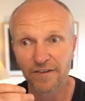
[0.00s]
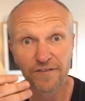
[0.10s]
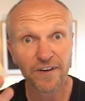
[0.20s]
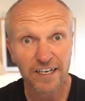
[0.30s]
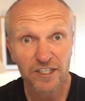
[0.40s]
uh,
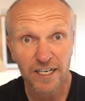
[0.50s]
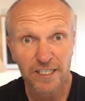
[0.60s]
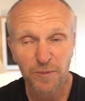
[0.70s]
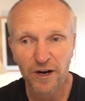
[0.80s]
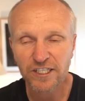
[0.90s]
facial
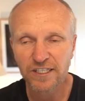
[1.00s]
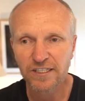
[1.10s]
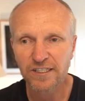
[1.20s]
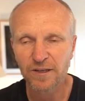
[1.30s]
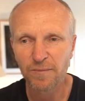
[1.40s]

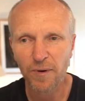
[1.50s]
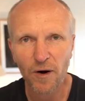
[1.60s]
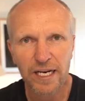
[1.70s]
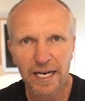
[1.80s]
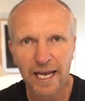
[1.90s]
expressions, the
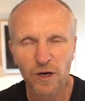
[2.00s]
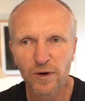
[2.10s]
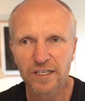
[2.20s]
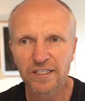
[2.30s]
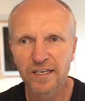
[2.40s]
body
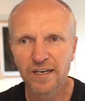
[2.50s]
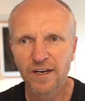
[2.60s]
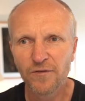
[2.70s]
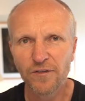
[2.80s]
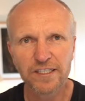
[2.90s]
language,
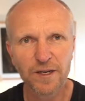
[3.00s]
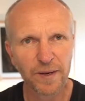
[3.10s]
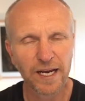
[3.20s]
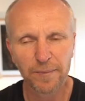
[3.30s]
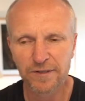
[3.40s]
for us to
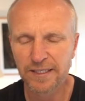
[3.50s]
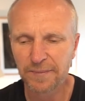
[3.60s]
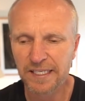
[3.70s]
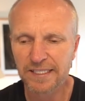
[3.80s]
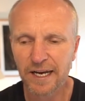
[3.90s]
pick up on
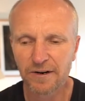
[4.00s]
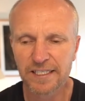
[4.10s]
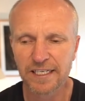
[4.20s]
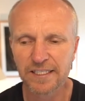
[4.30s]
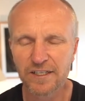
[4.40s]
some of the
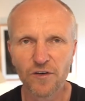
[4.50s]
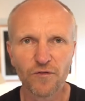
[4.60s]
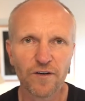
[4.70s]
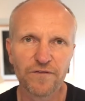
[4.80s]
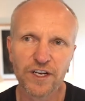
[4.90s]
subtleties of
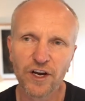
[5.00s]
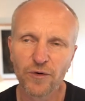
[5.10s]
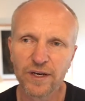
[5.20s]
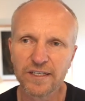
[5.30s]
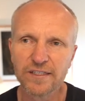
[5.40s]
what
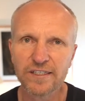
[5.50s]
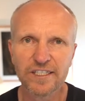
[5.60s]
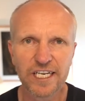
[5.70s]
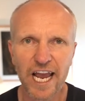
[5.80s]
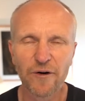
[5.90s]
video is
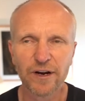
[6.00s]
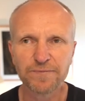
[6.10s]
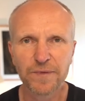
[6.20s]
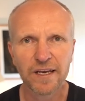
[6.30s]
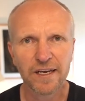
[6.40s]

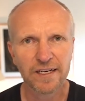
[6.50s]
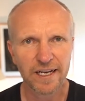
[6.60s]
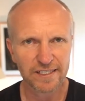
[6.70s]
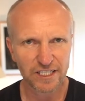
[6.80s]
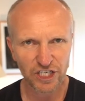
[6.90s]
sharing.
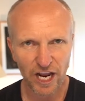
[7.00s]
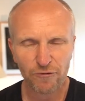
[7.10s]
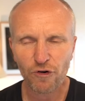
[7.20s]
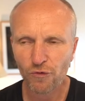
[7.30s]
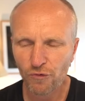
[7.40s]
Now, as a
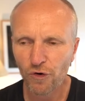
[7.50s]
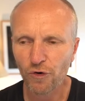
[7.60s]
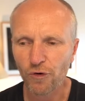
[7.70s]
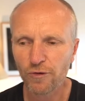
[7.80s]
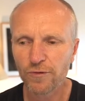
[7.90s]
general
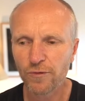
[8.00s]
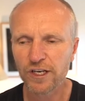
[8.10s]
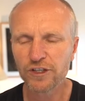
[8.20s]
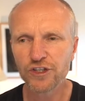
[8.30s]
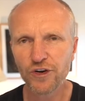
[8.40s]
rule, when
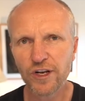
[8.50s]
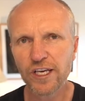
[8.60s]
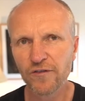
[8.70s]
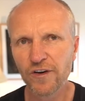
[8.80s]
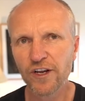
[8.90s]
you're
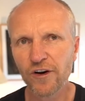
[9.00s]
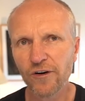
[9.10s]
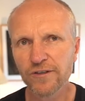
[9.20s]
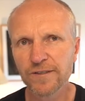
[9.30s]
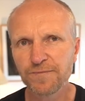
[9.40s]
shooting your
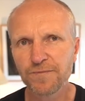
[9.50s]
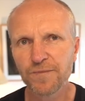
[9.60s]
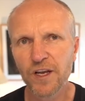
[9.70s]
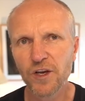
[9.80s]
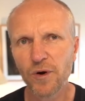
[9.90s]
videos,
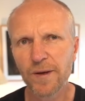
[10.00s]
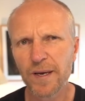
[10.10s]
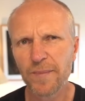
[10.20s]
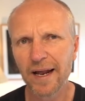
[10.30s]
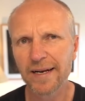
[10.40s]
you want to
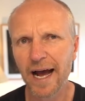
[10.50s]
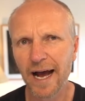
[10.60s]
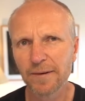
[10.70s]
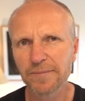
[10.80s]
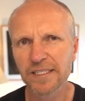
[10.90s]
be about an
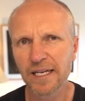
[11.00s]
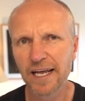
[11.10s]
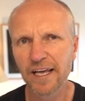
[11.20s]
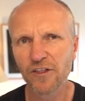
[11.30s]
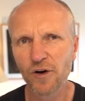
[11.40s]
arm's
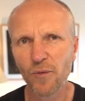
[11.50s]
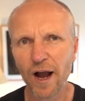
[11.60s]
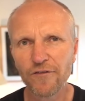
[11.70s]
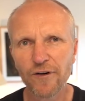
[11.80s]
length away